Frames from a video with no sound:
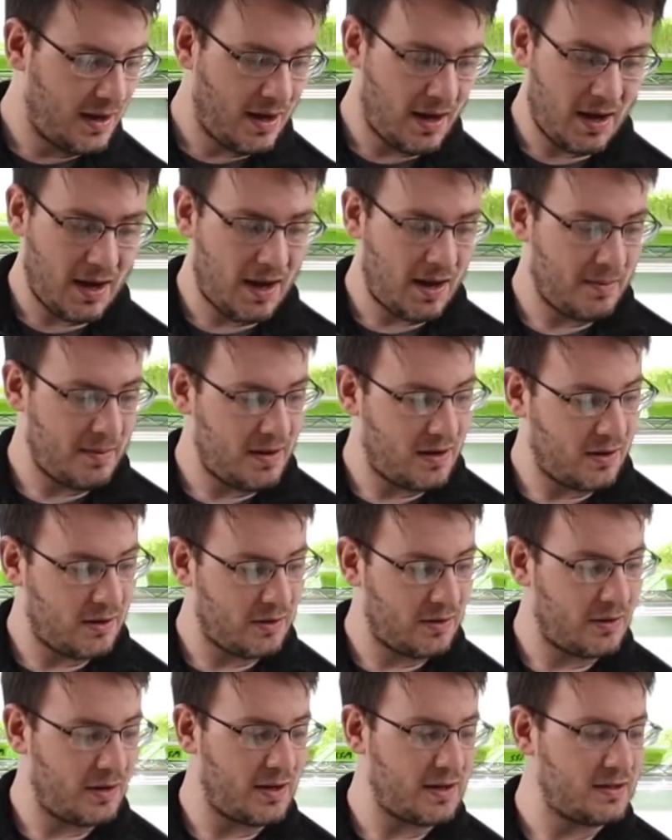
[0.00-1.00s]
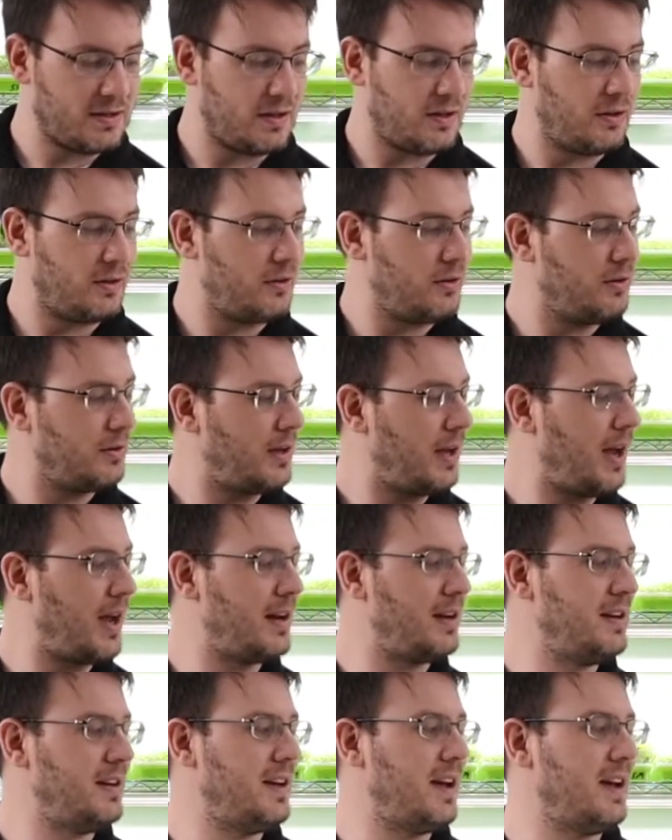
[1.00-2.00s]
and our nice little
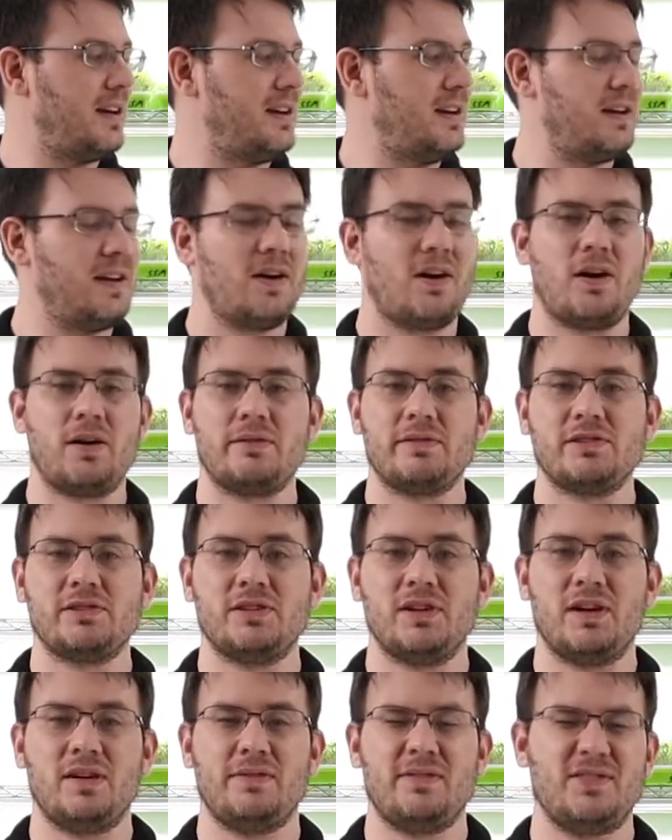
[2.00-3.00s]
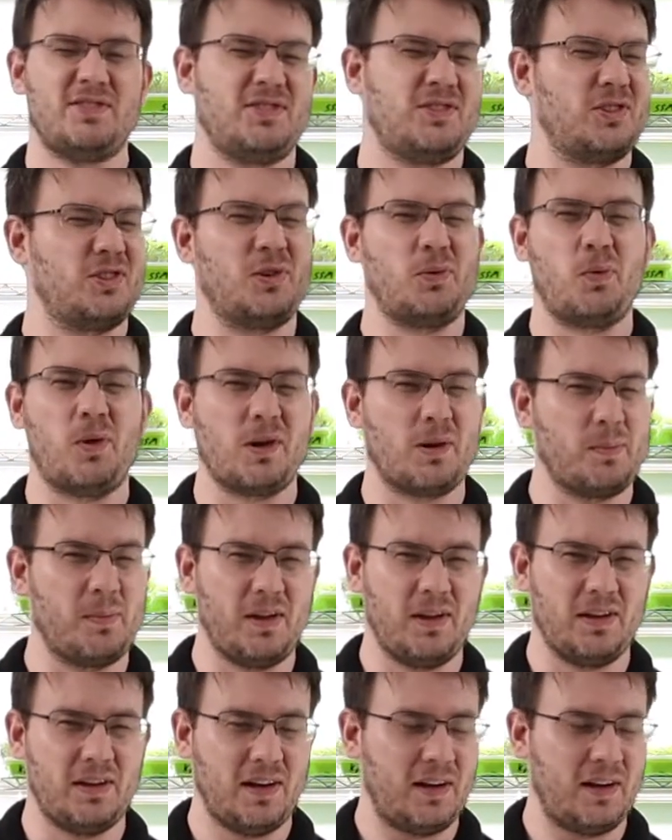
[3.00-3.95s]
handy dandy harvest knife. It's just a watermelon